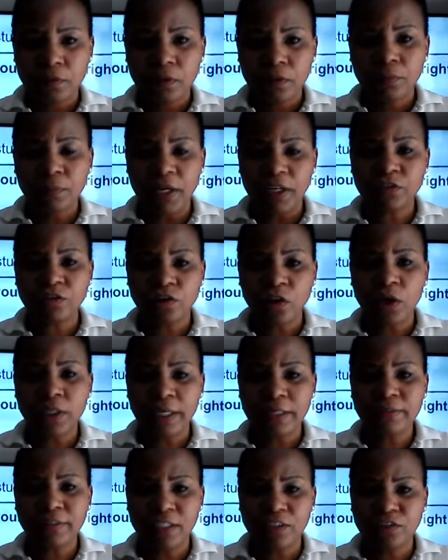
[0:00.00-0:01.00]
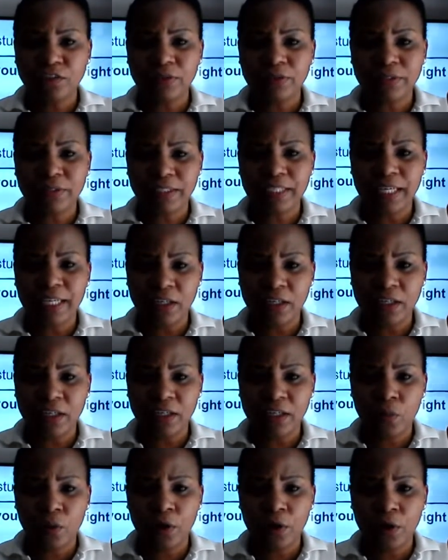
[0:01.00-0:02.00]
Make sure your teacher is seeing your
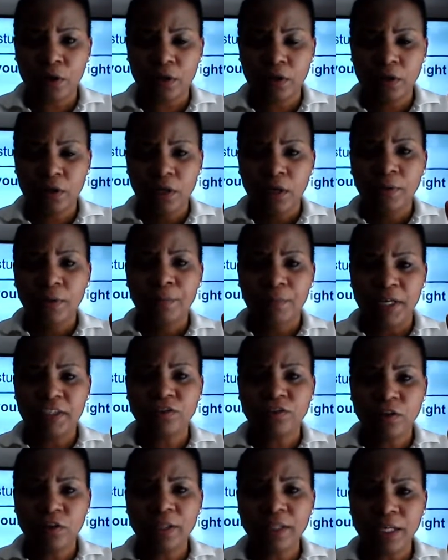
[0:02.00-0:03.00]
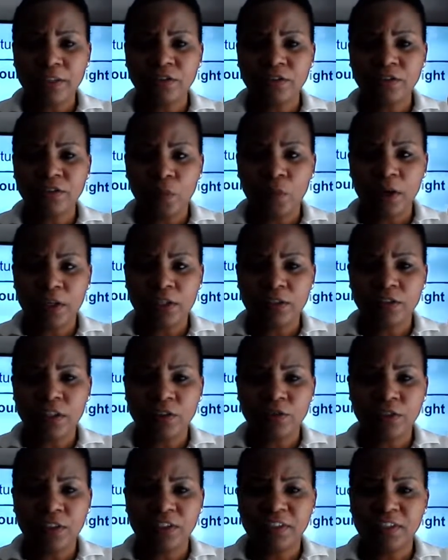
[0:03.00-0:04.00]
work. Make sure that your work is
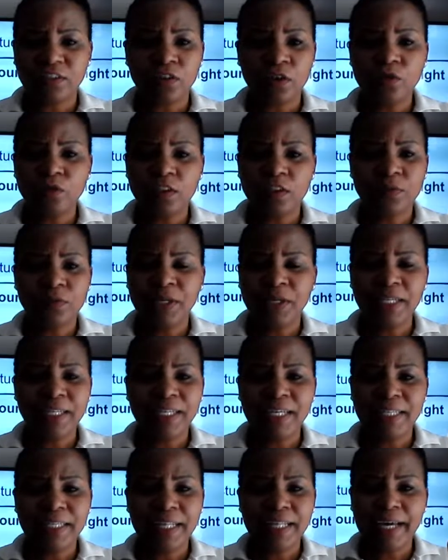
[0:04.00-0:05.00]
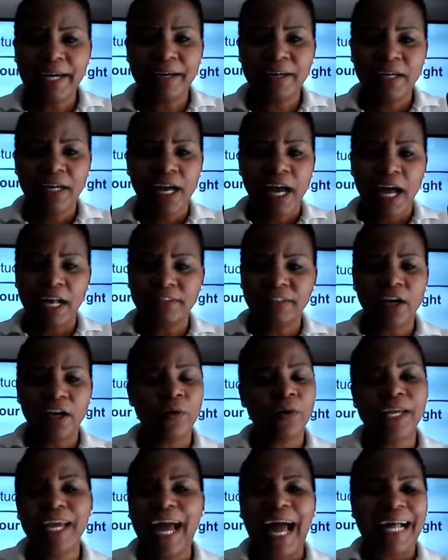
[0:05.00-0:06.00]
increasing. Don't just put it in there and say, okay,
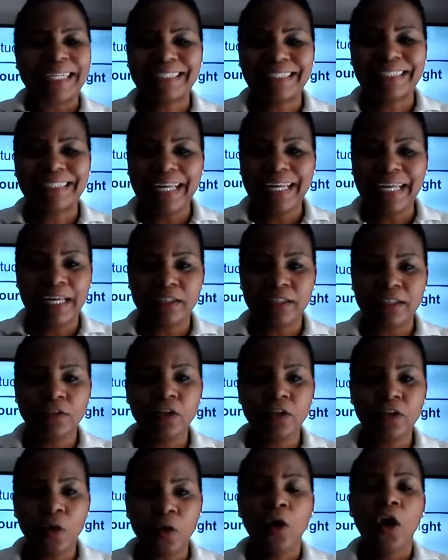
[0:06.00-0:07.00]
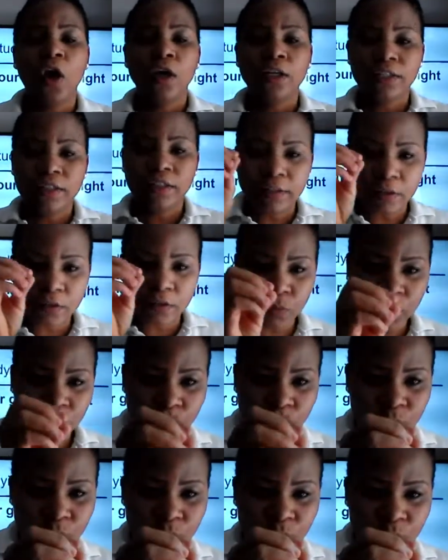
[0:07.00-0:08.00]
I did it. No, we're
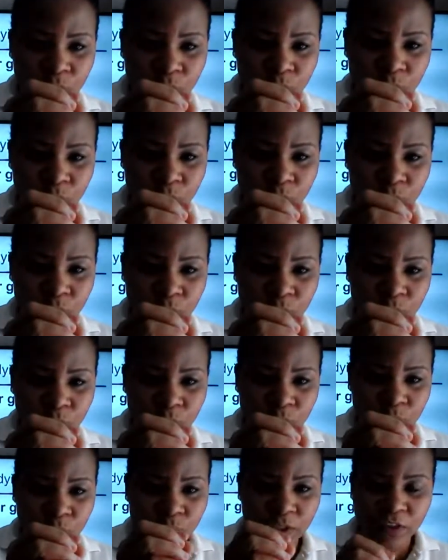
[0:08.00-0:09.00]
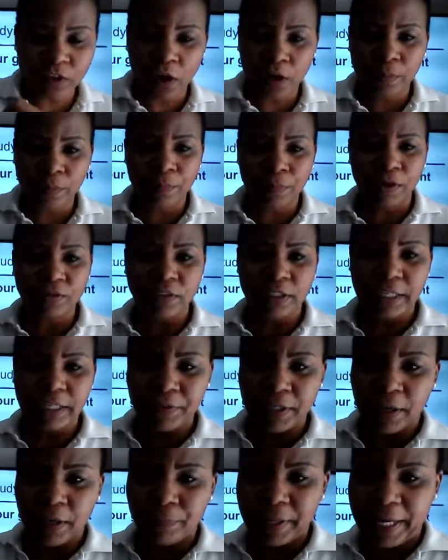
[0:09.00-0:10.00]
talking about giving your best. We're talking
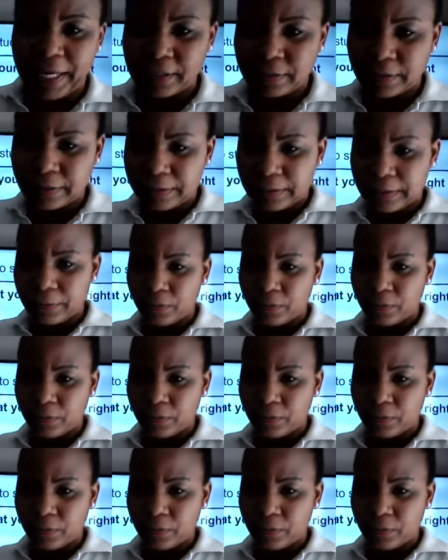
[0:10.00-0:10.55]
about giving your best.